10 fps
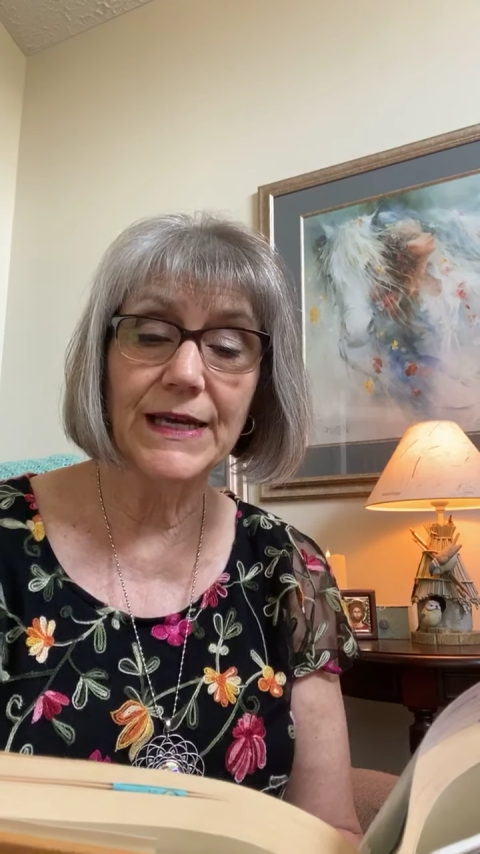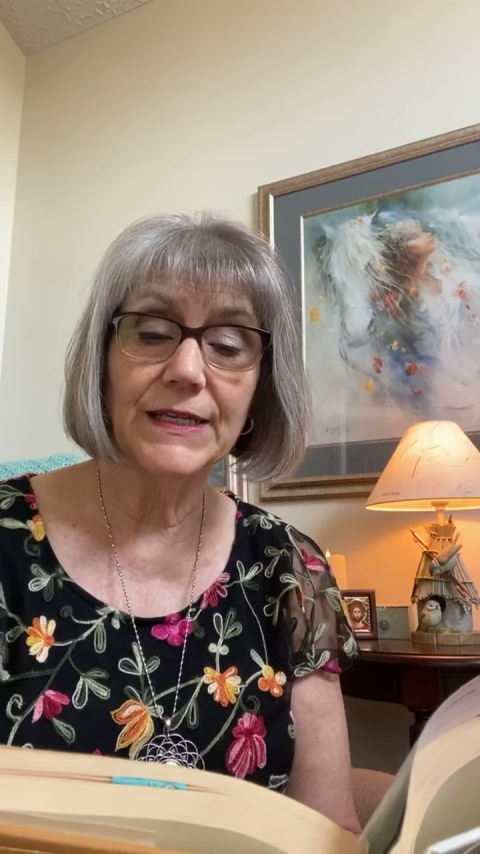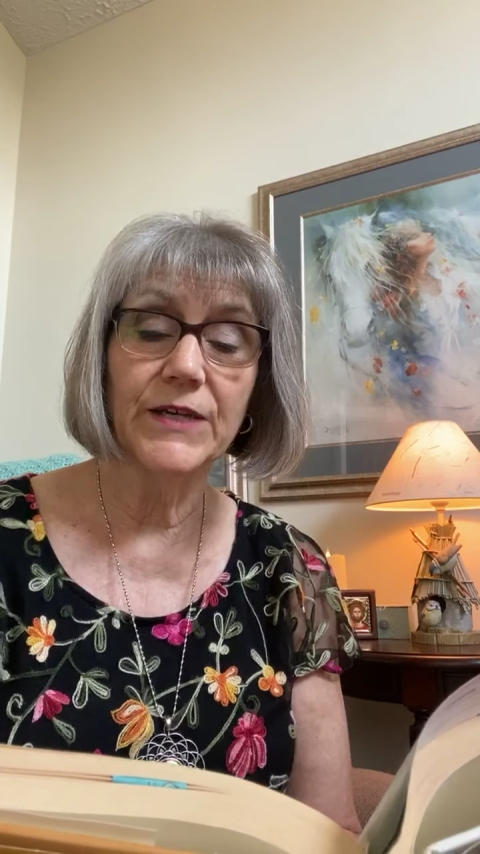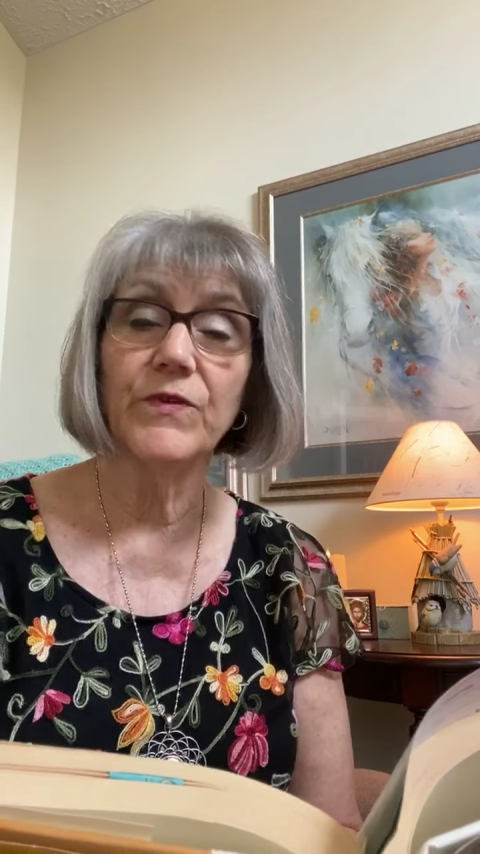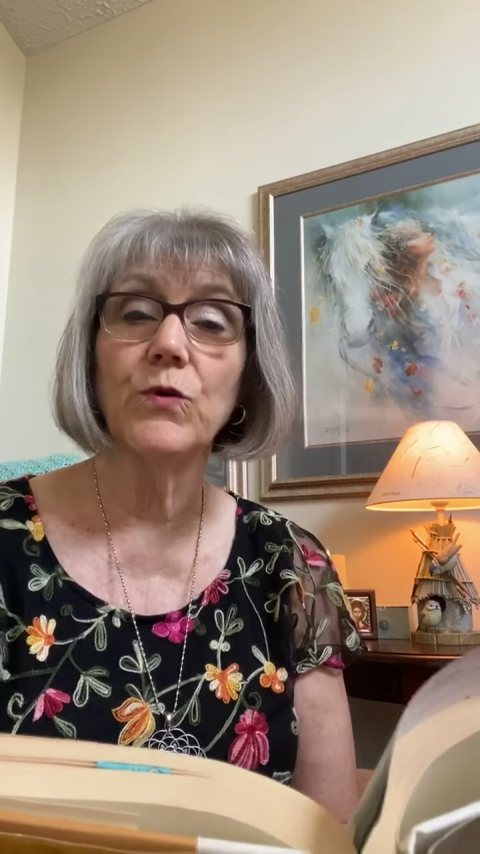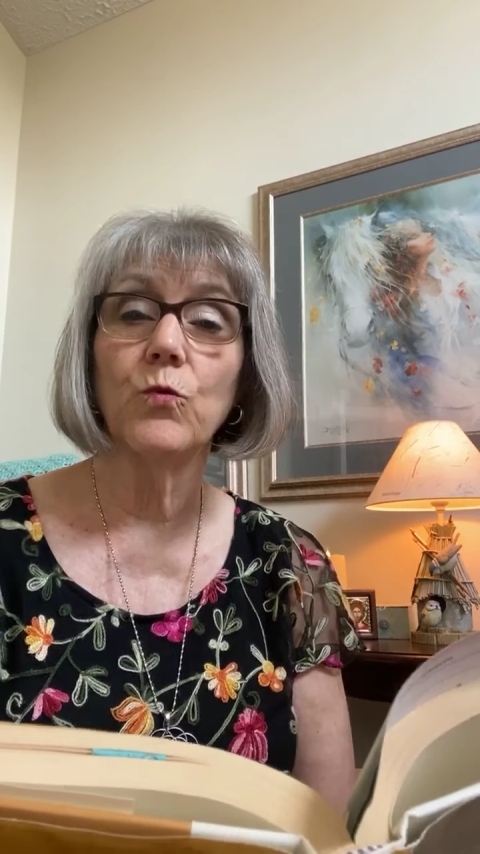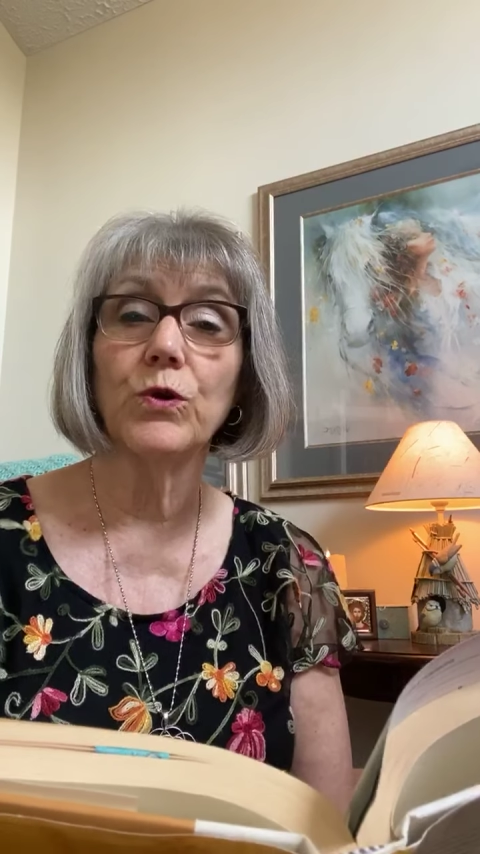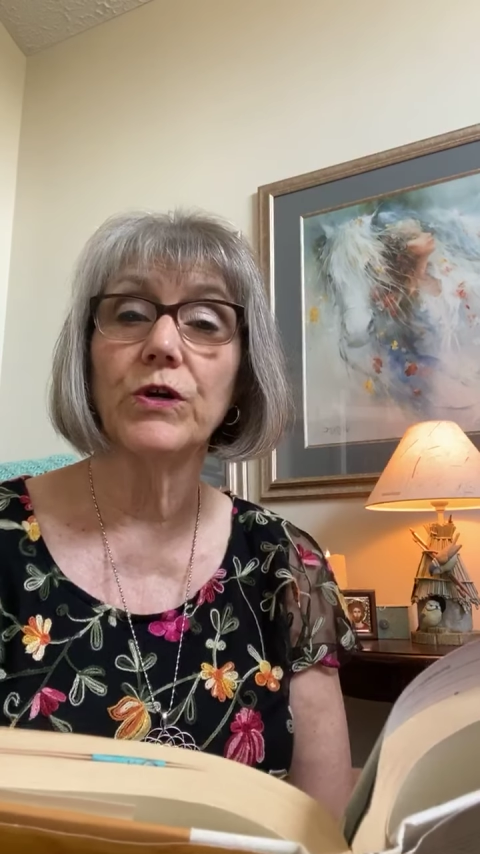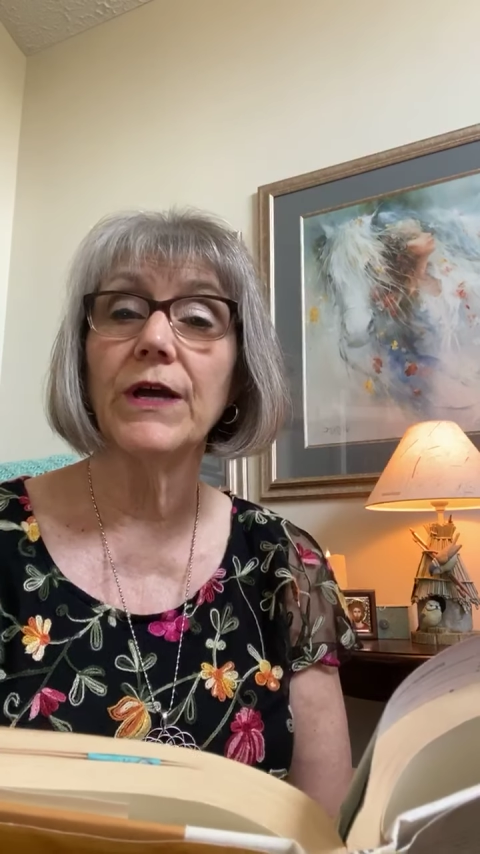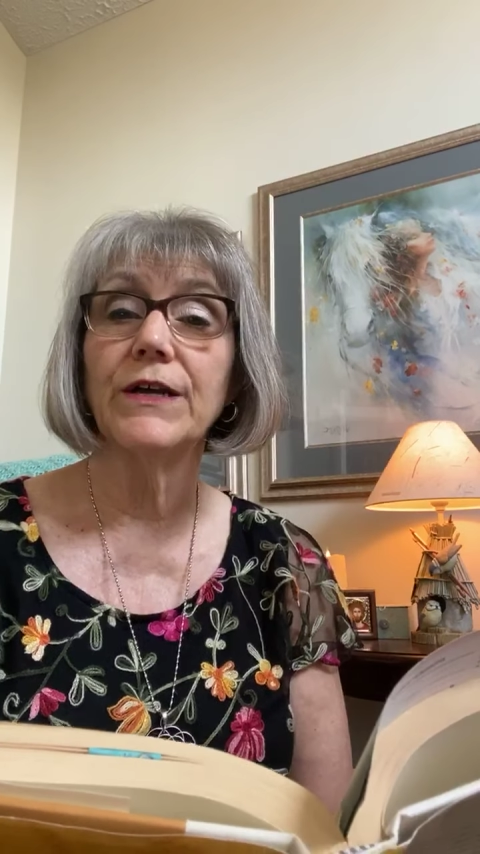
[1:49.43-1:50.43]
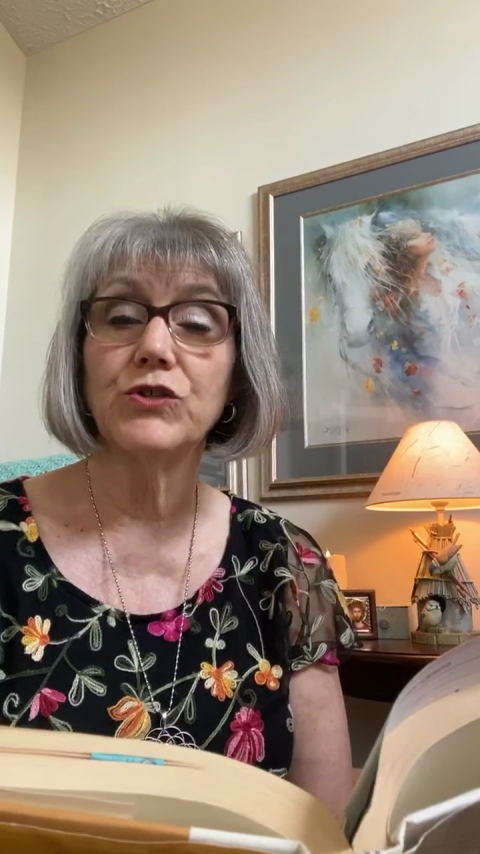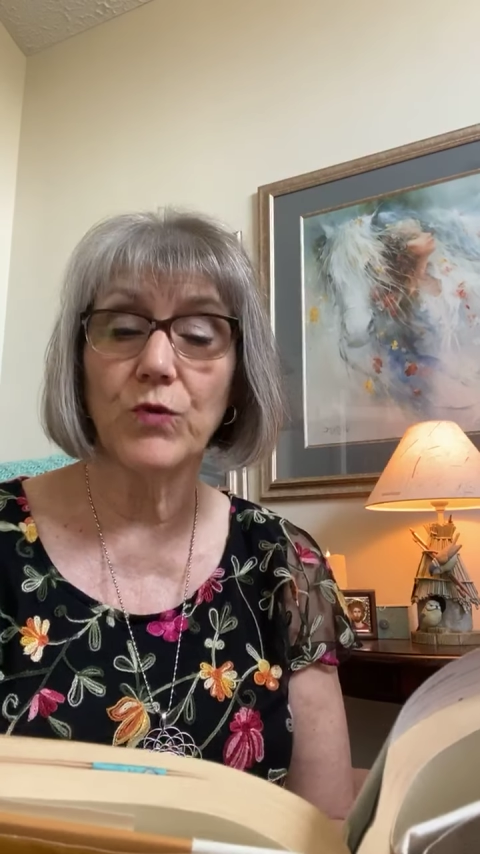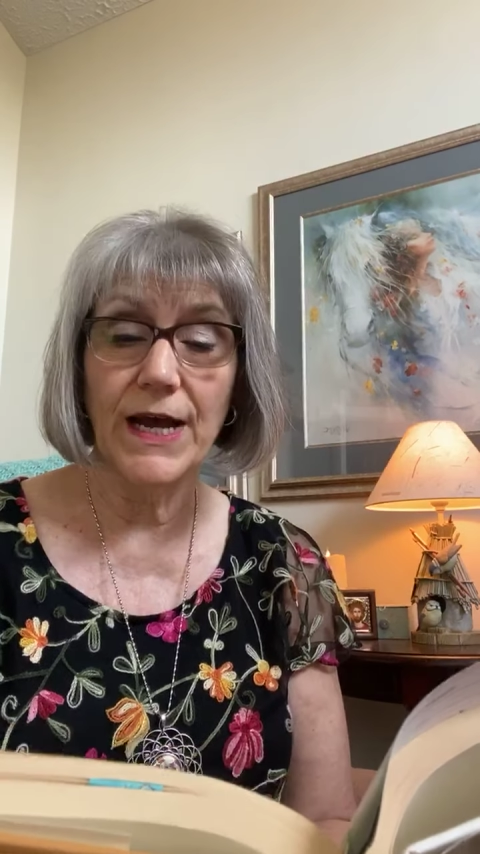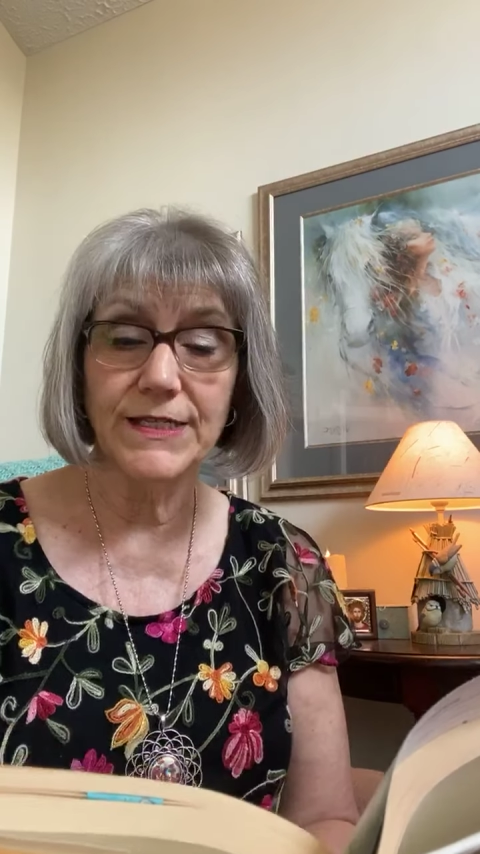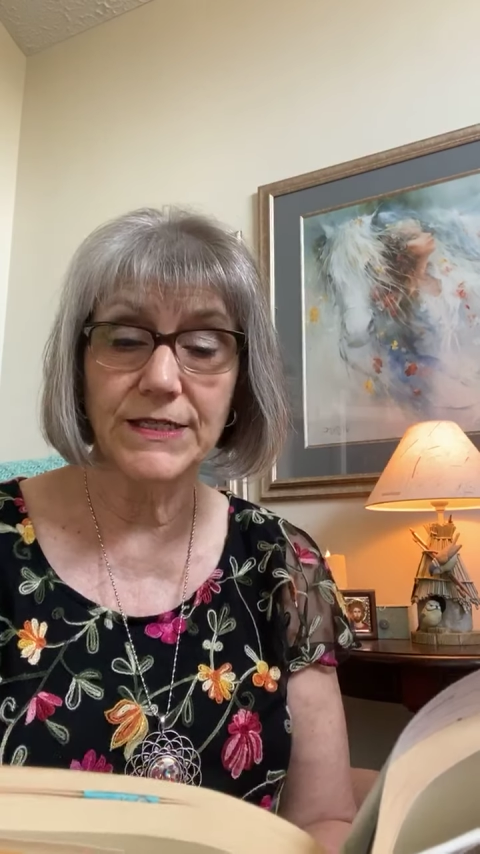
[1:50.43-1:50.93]
a living word
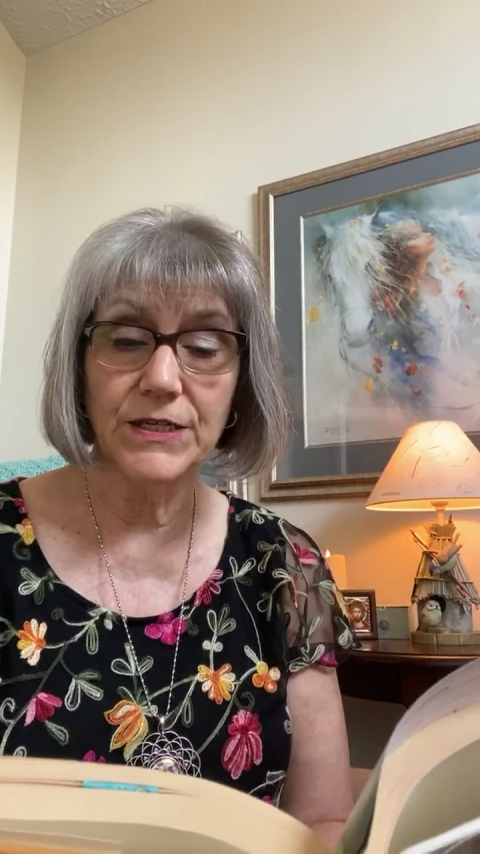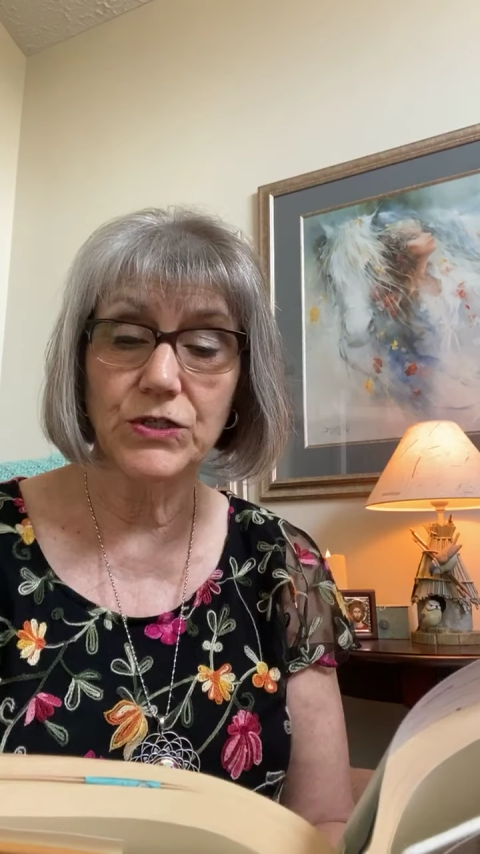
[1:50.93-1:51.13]
addressed